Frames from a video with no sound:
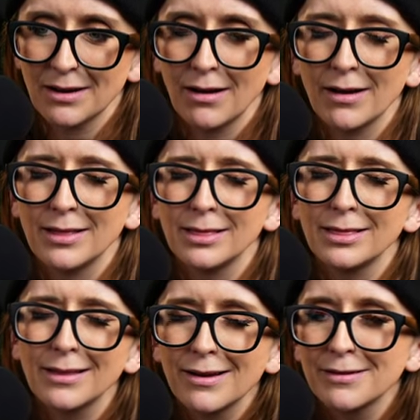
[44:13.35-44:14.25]
I
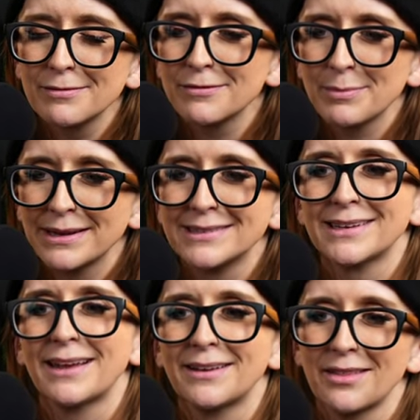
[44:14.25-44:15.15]
love
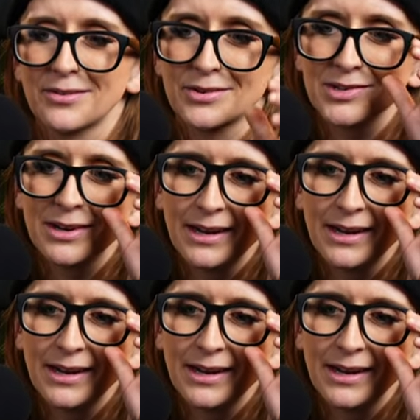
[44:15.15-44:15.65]
painting antlers.